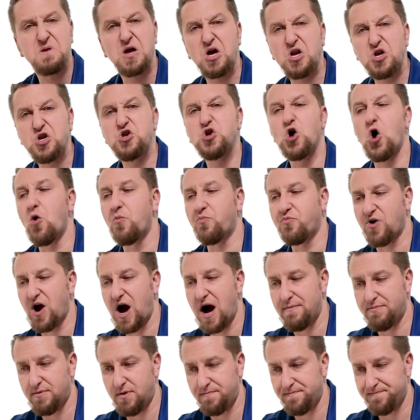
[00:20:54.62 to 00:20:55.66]
No
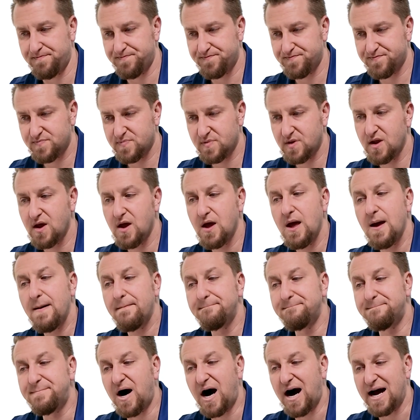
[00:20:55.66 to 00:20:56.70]
problem.
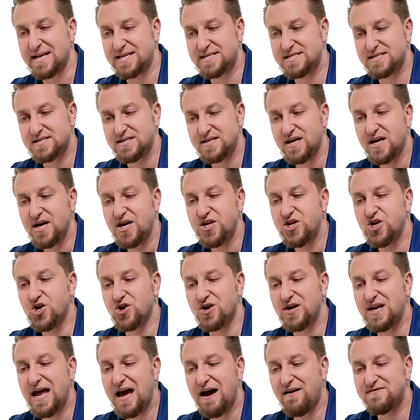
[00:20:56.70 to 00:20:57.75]
But you're
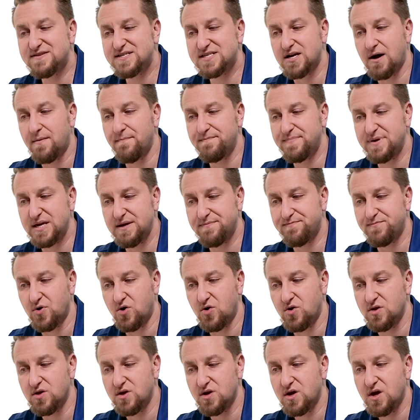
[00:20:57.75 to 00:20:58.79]
going to have some
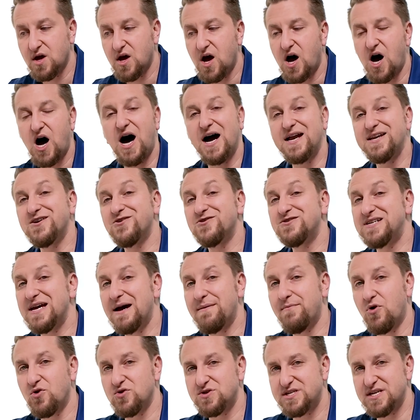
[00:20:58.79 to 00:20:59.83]
people on your
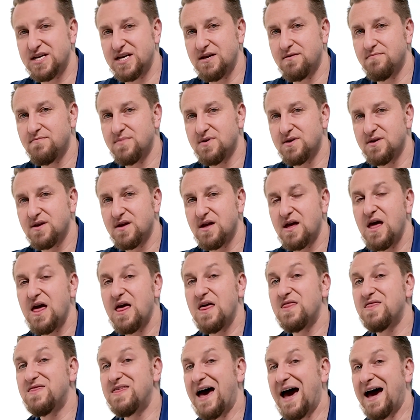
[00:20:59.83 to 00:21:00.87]
demo team
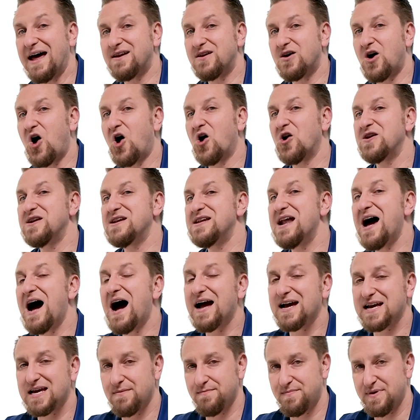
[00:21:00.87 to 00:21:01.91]
that are
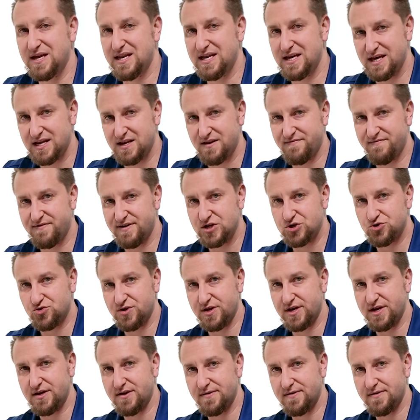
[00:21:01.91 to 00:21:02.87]
not competing individually.